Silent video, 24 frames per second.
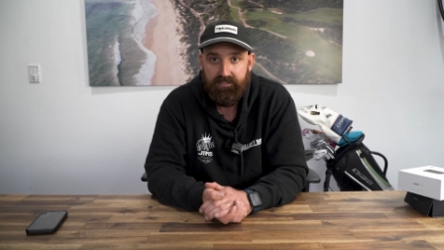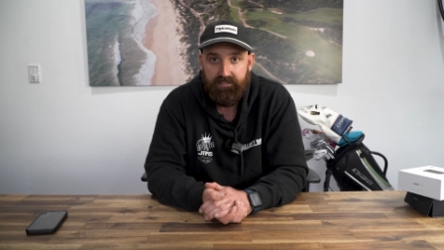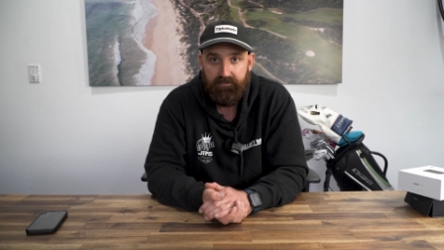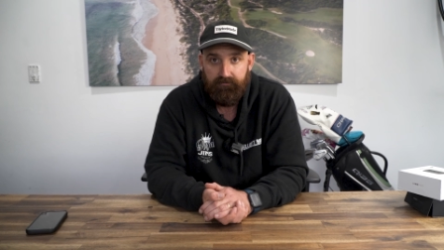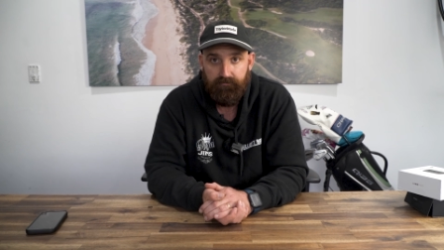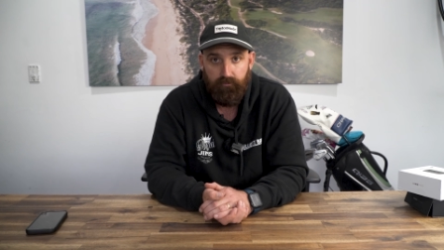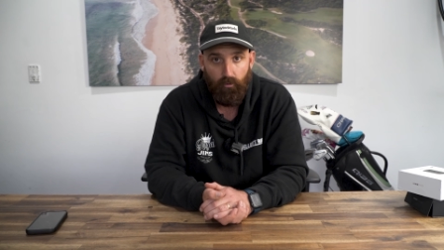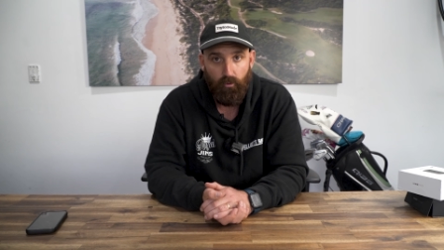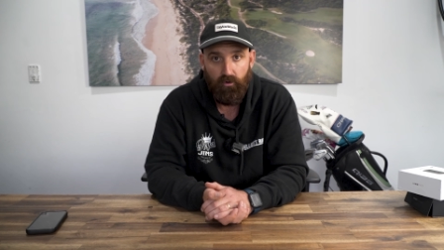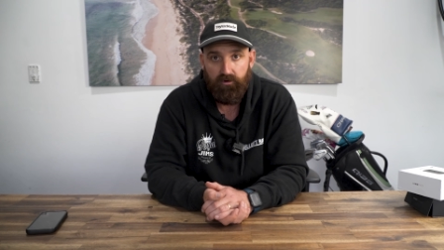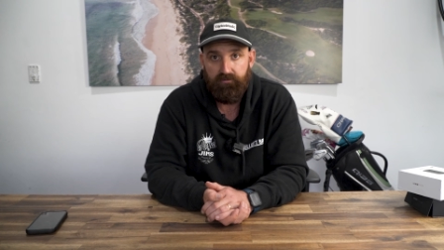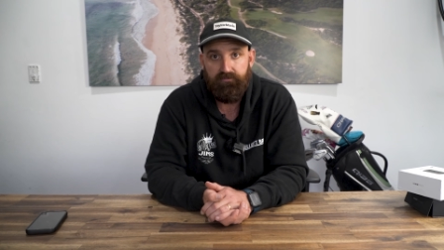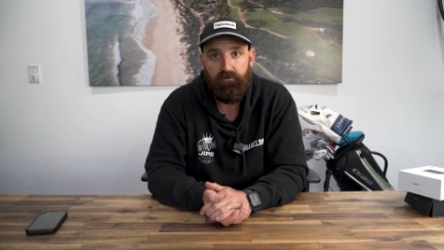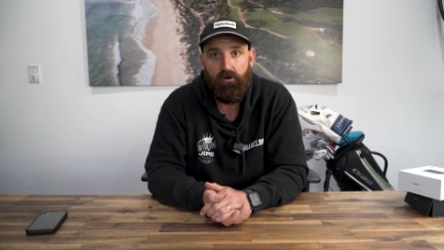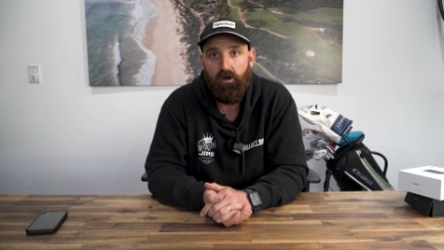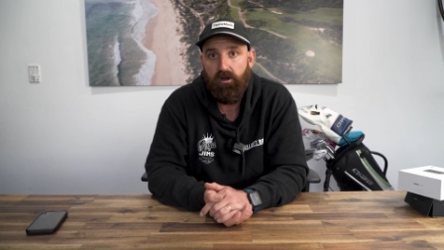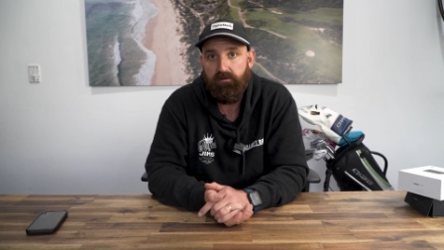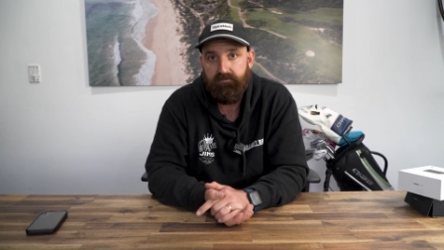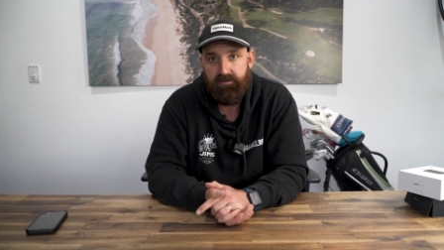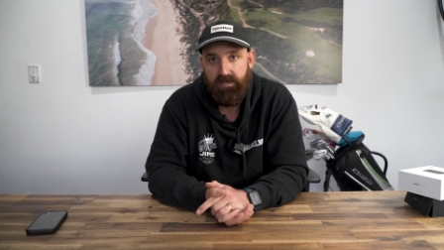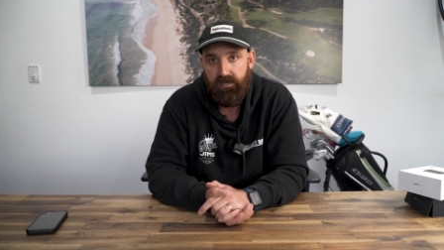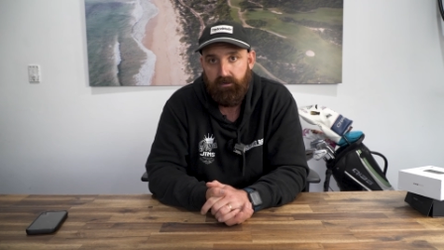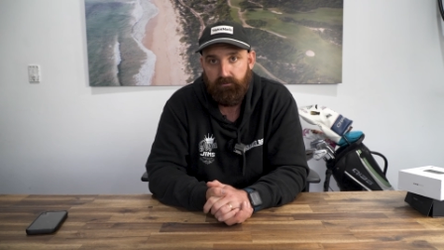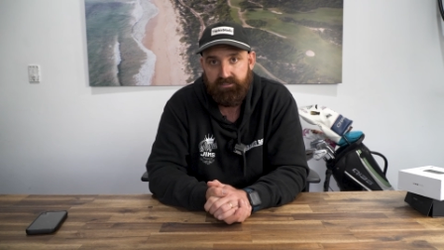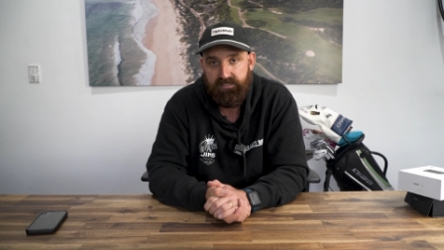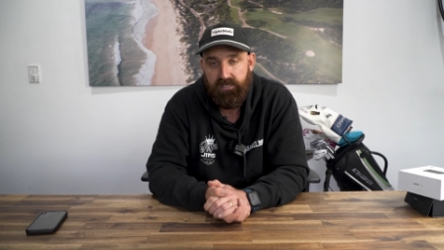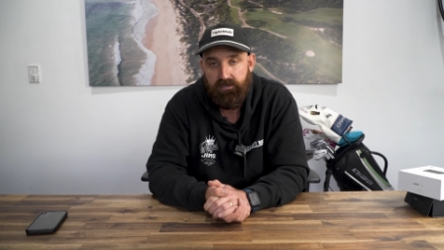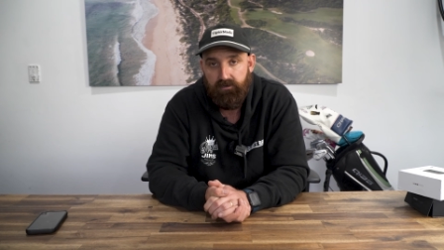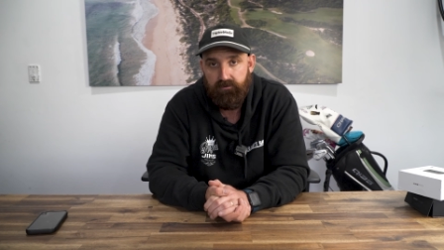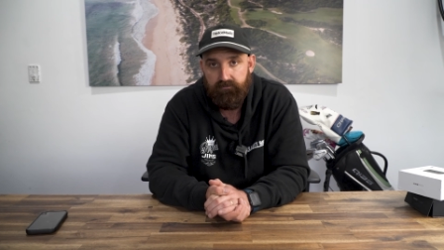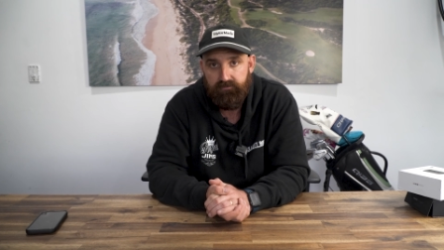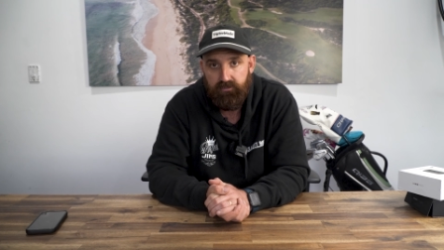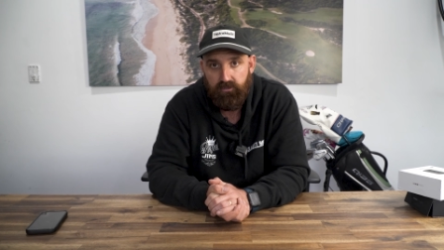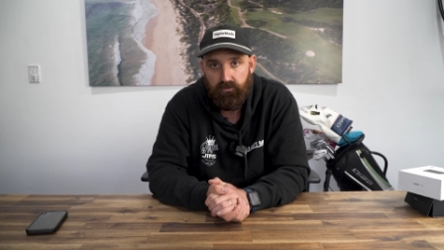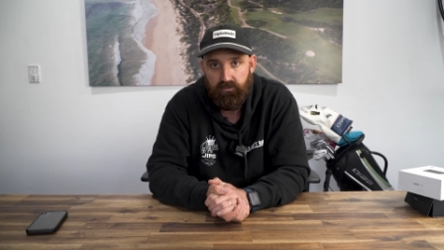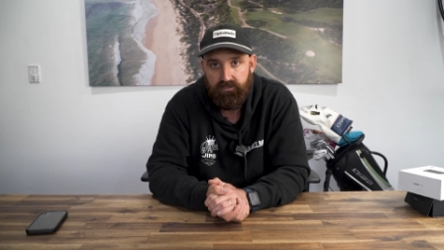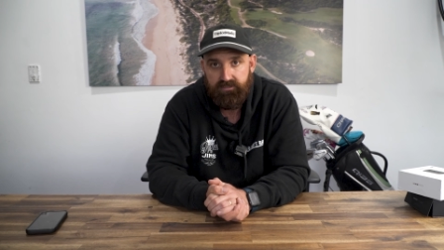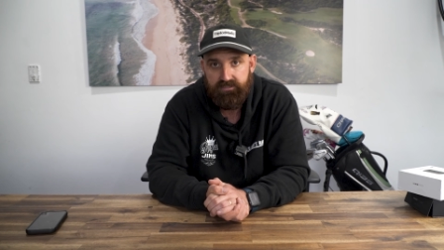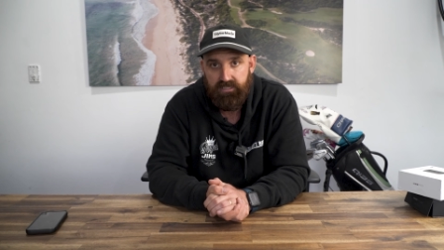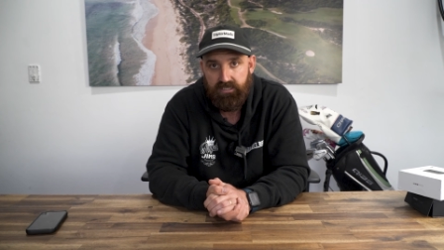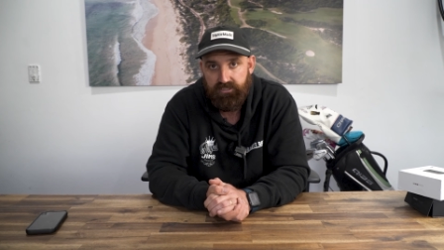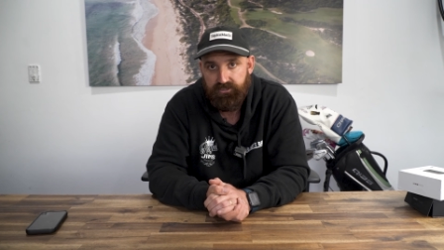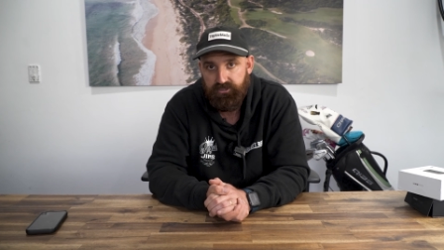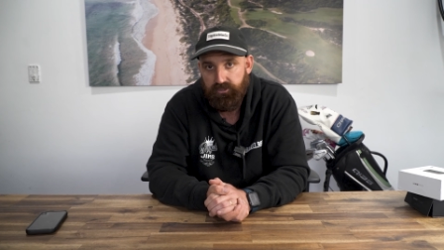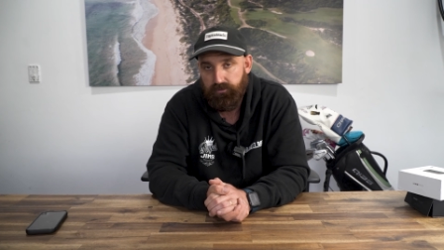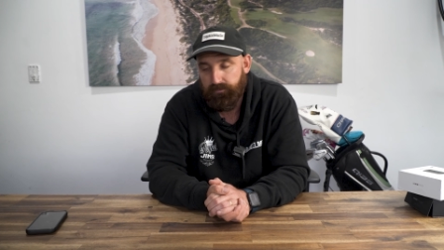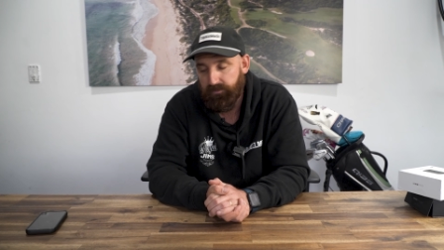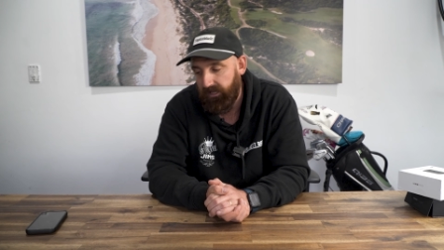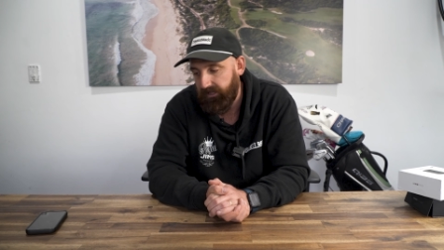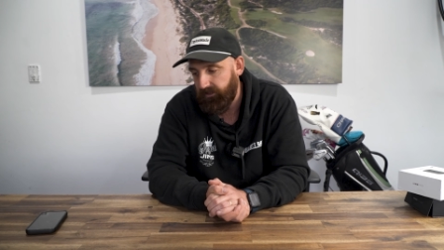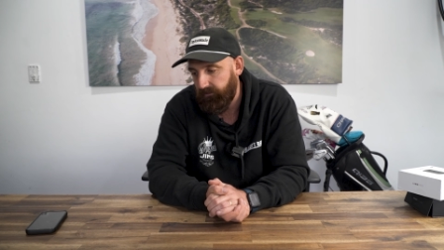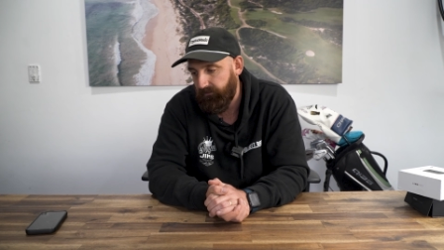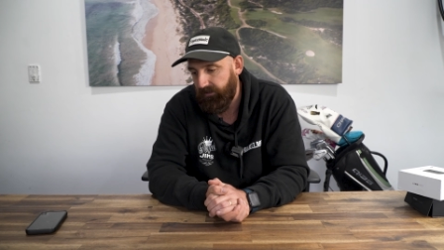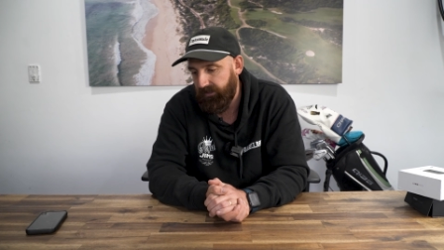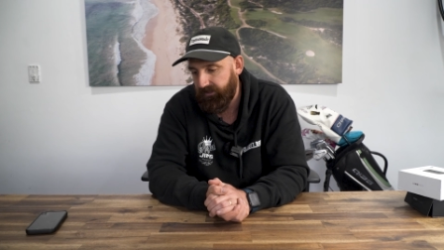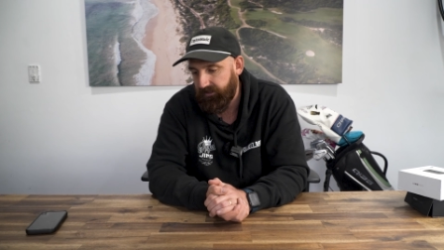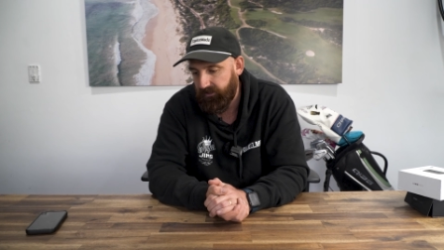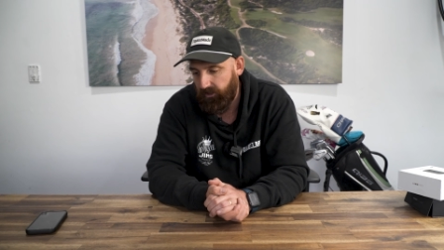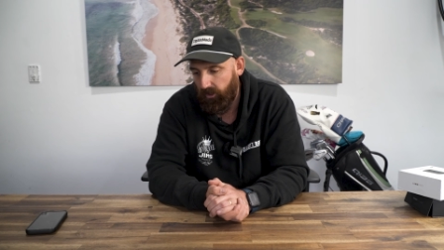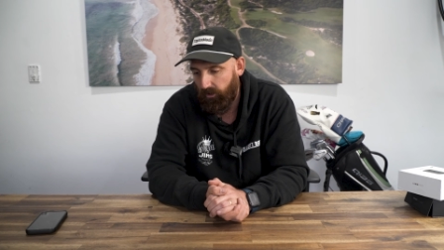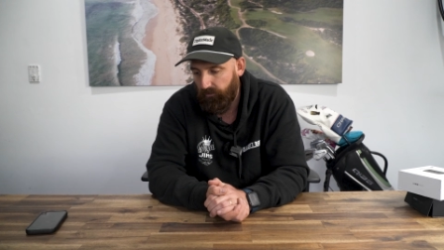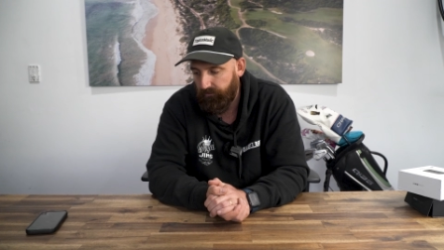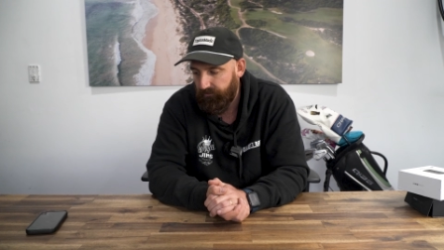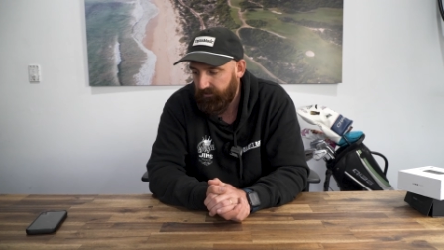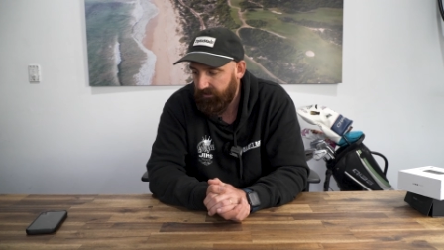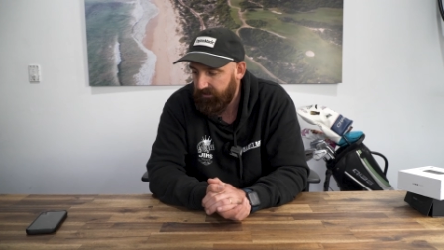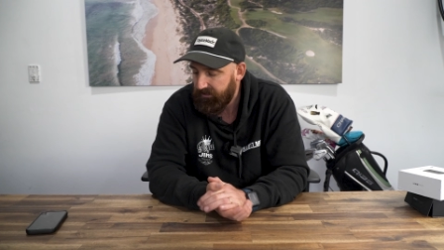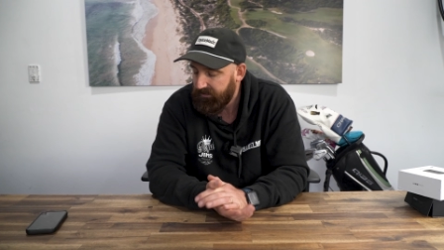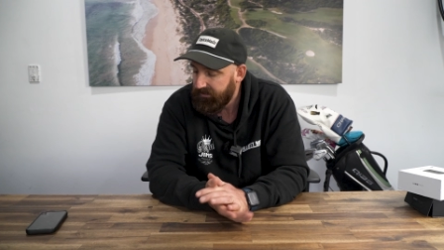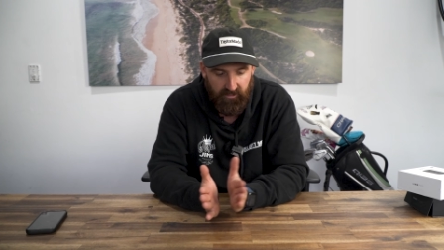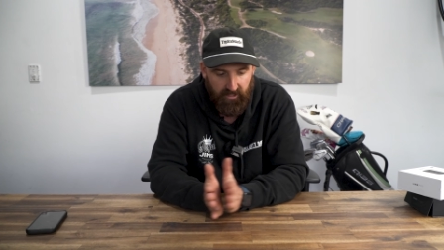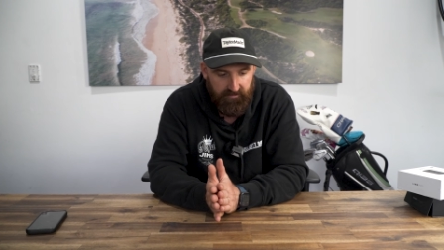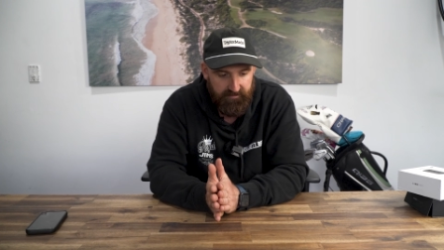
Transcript: 4 to 5 hours, however long it takes you to play your round of golf.